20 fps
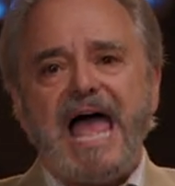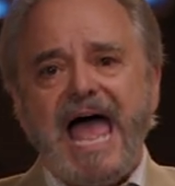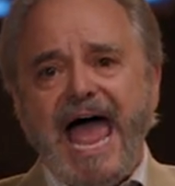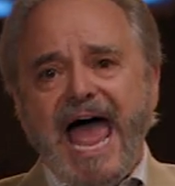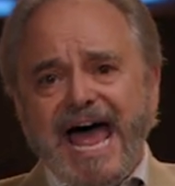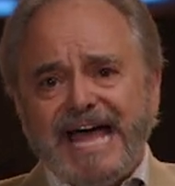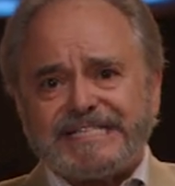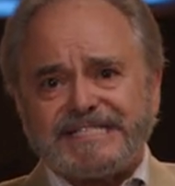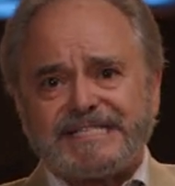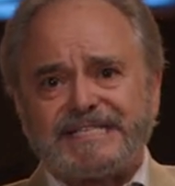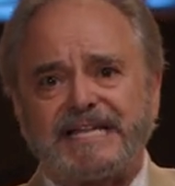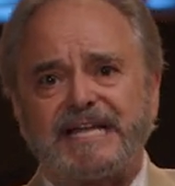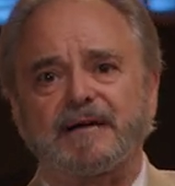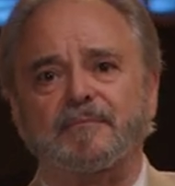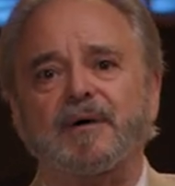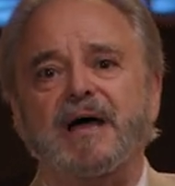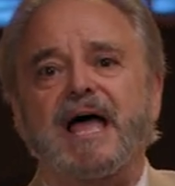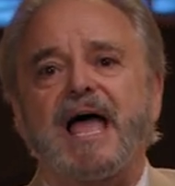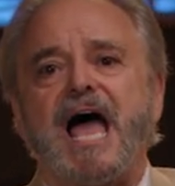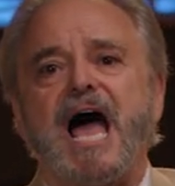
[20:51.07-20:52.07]
Ask
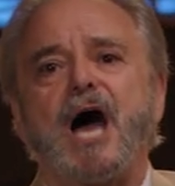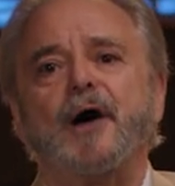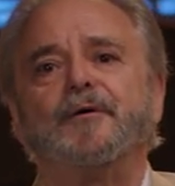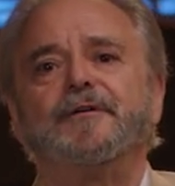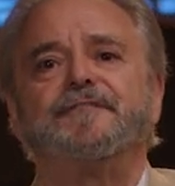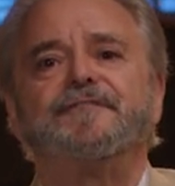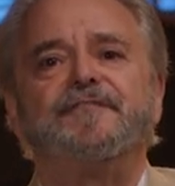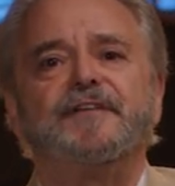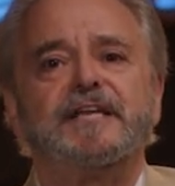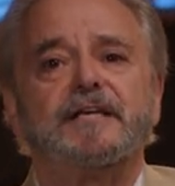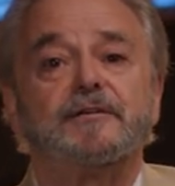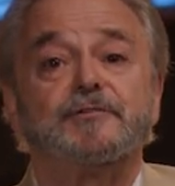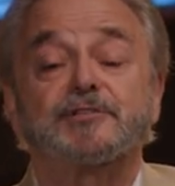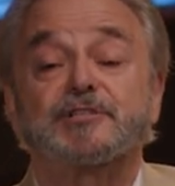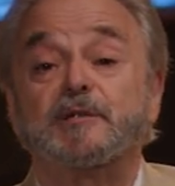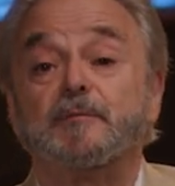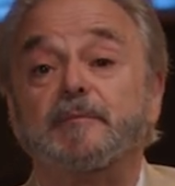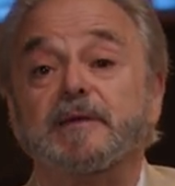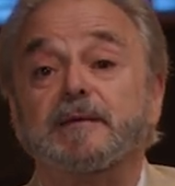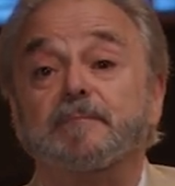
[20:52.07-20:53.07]
them how it feels
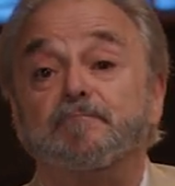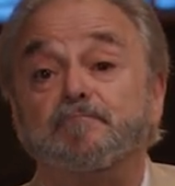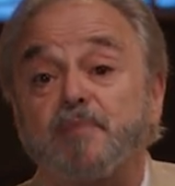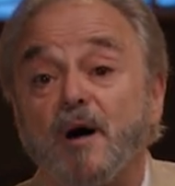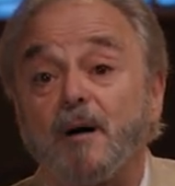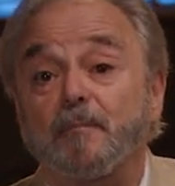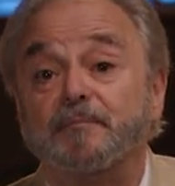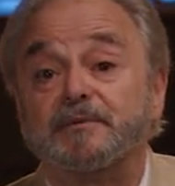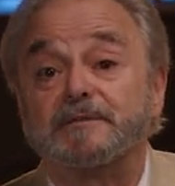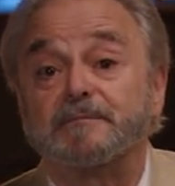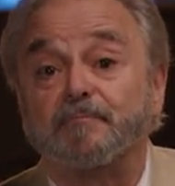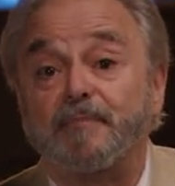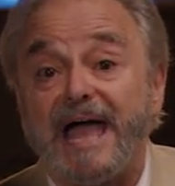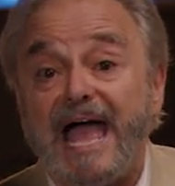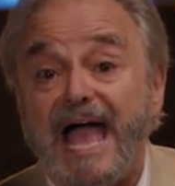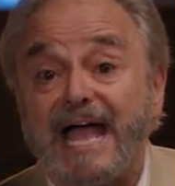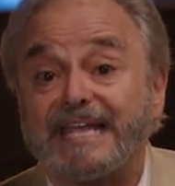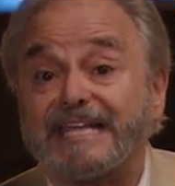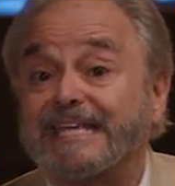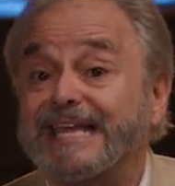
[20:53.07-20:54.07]
to be bumped
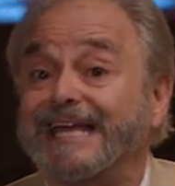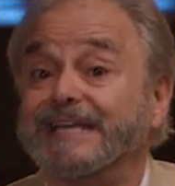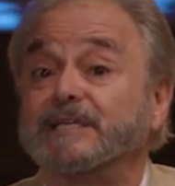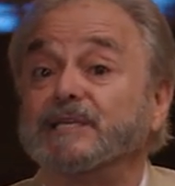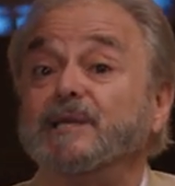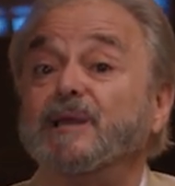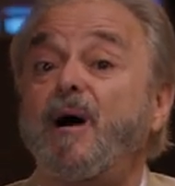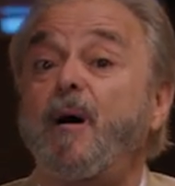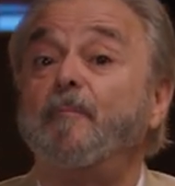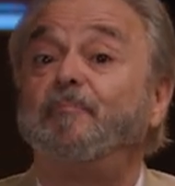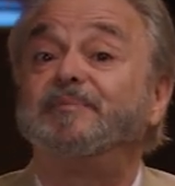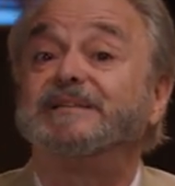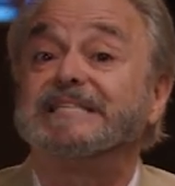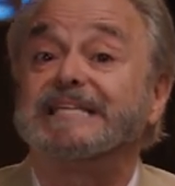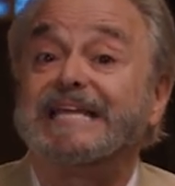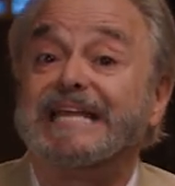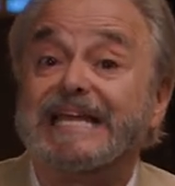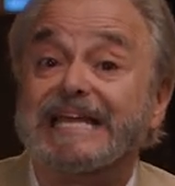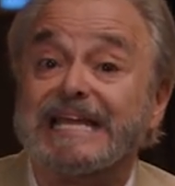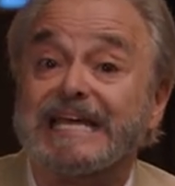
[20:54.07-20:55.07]
back yet lumped
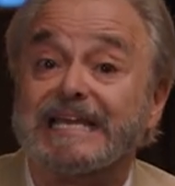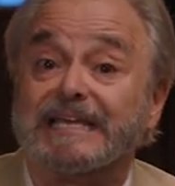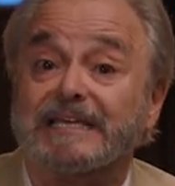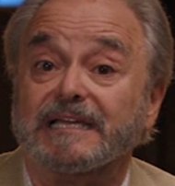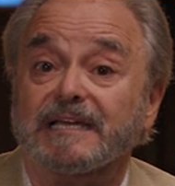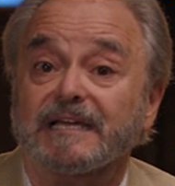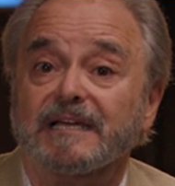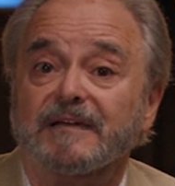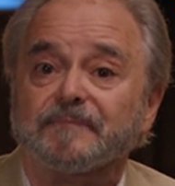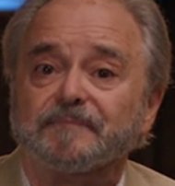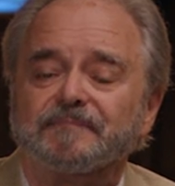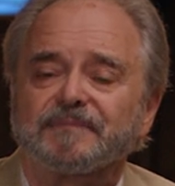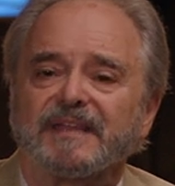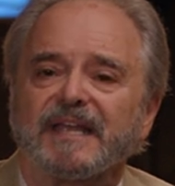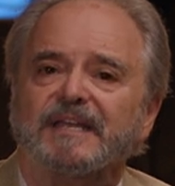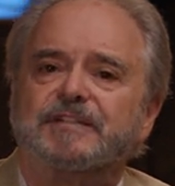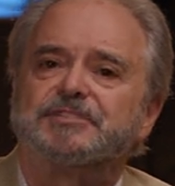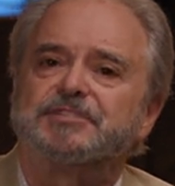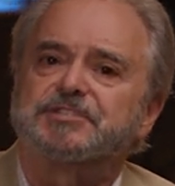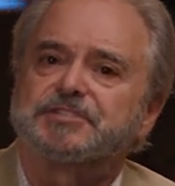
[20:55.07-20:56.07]
in
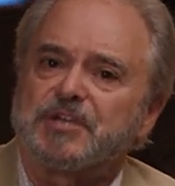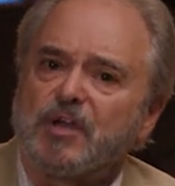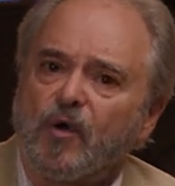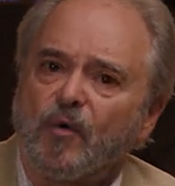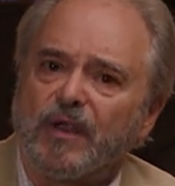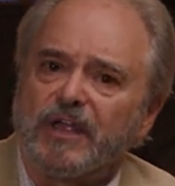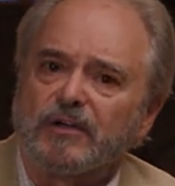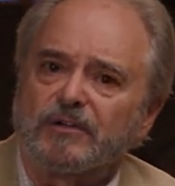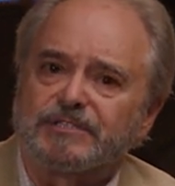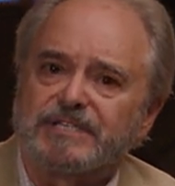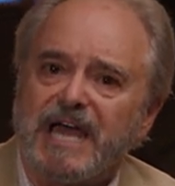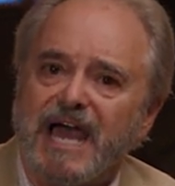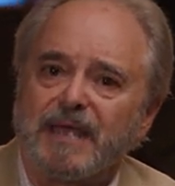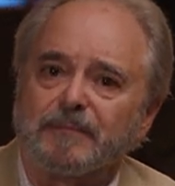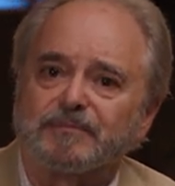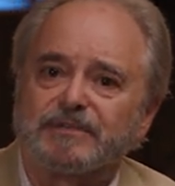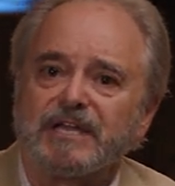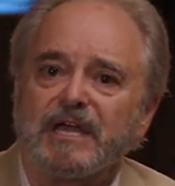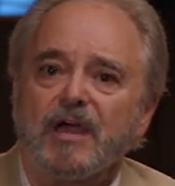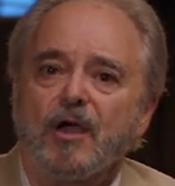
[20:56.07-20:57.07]
and
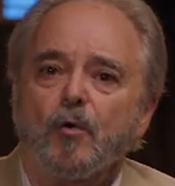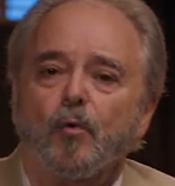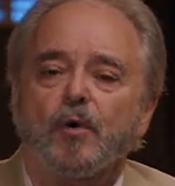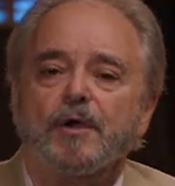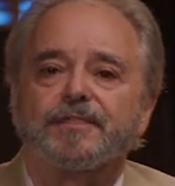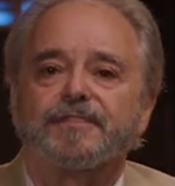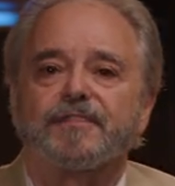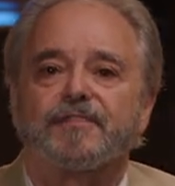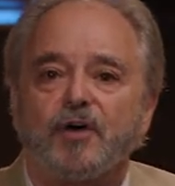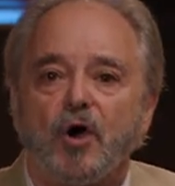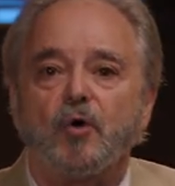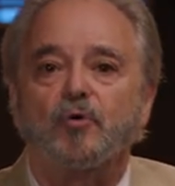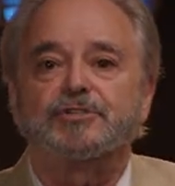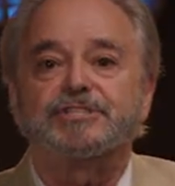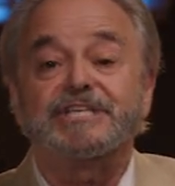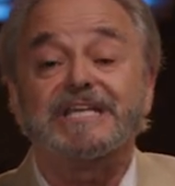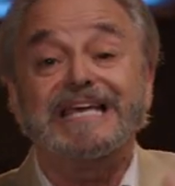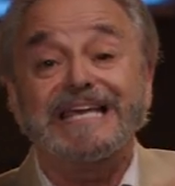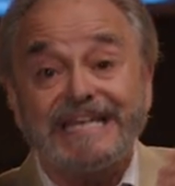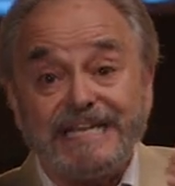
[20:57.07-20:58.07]
stereotyped with
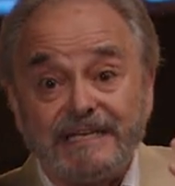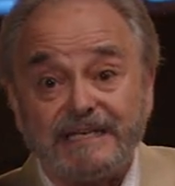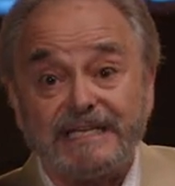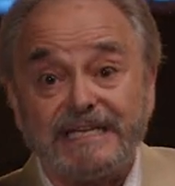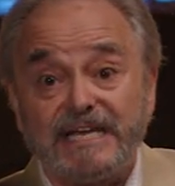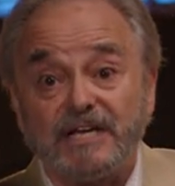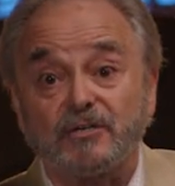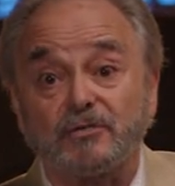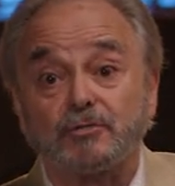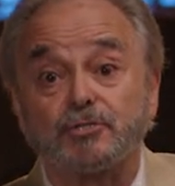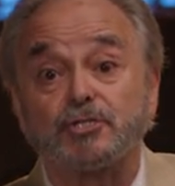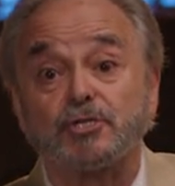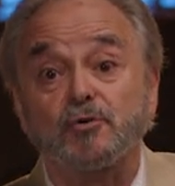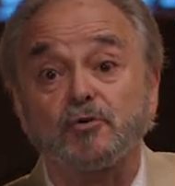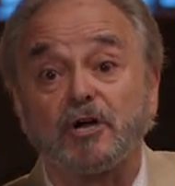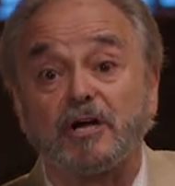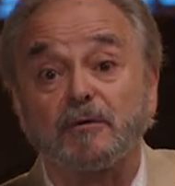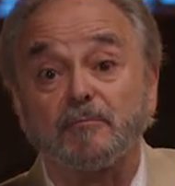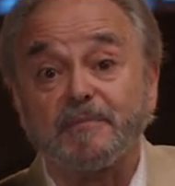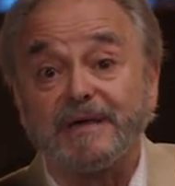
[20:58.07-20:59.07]
those illegals who
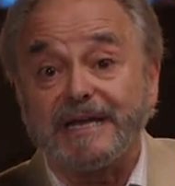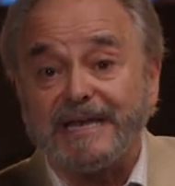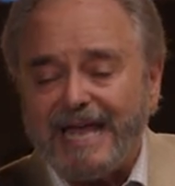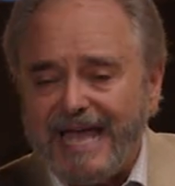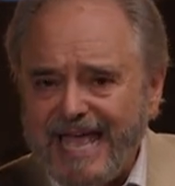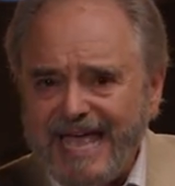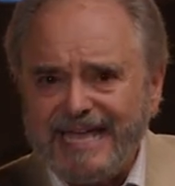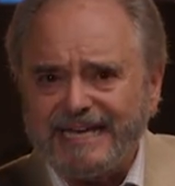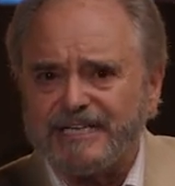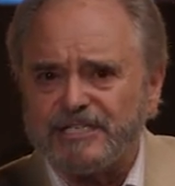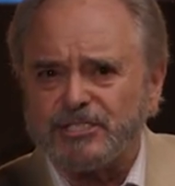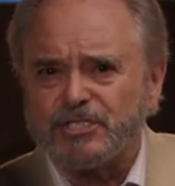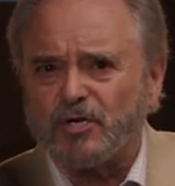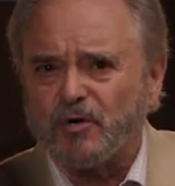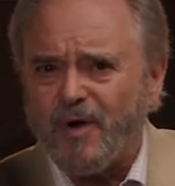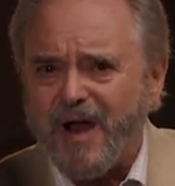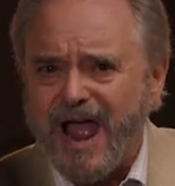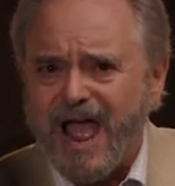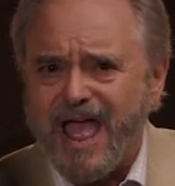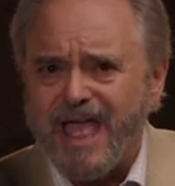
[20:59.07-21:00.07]
commit heinous
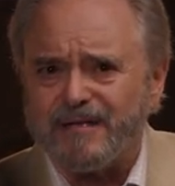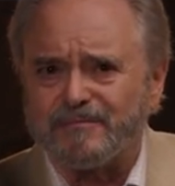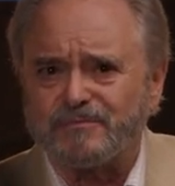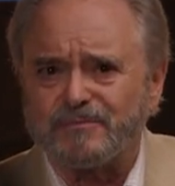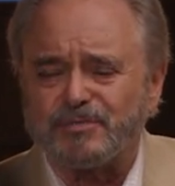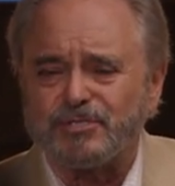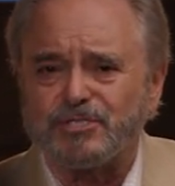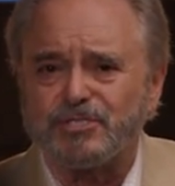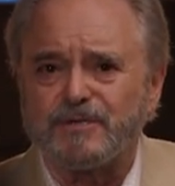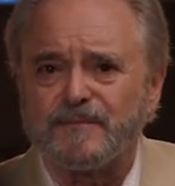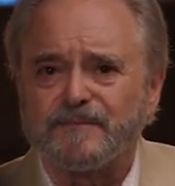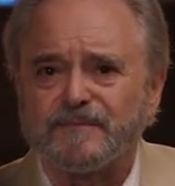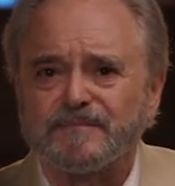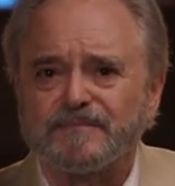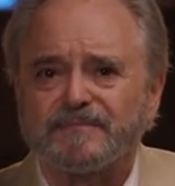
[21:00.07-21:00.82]
crimes.